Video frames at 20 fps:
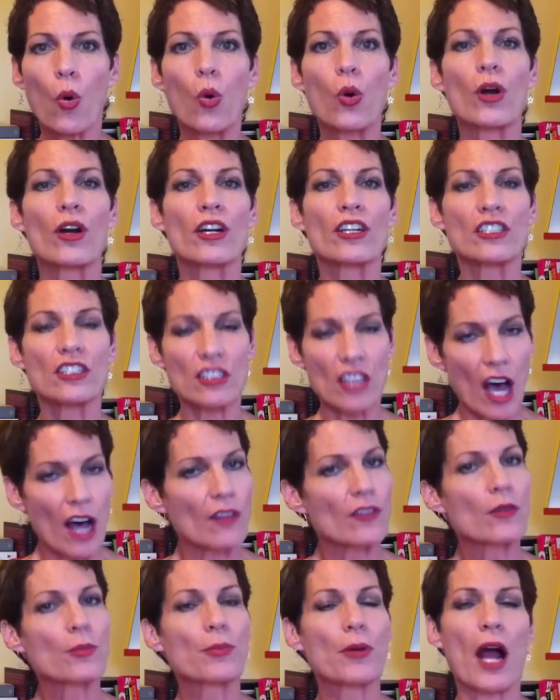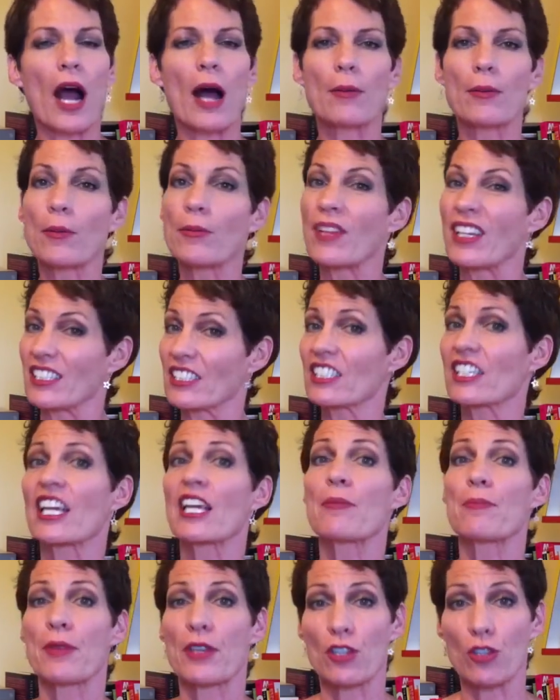or solve a problem that's
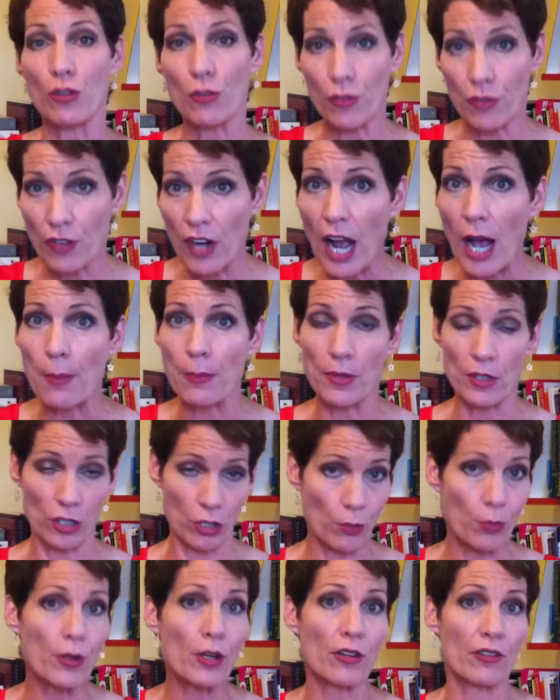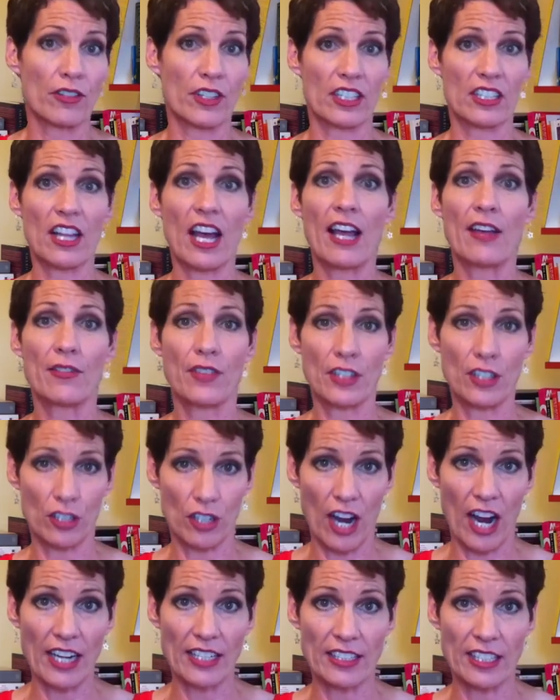keeping you from your perfect life and
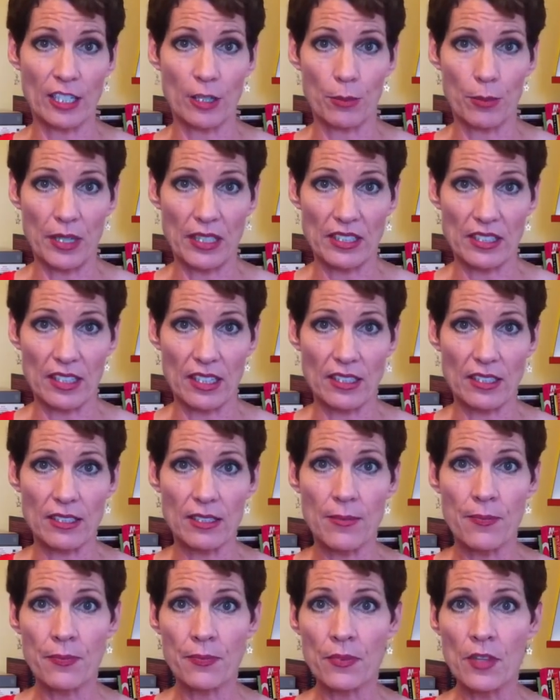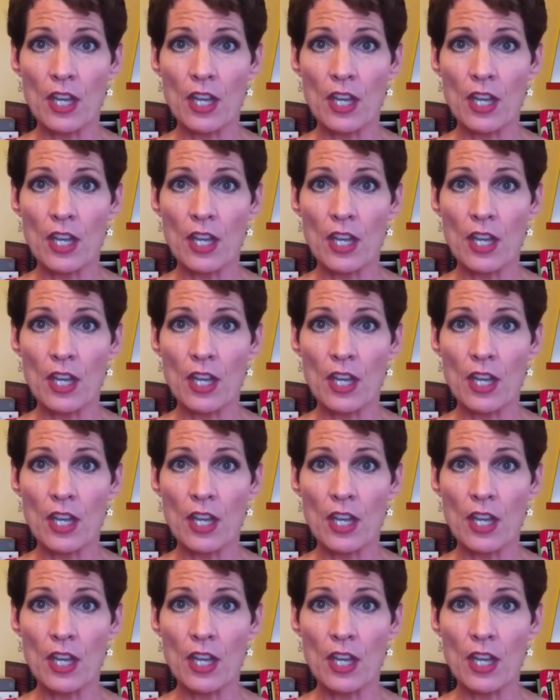your ideal business.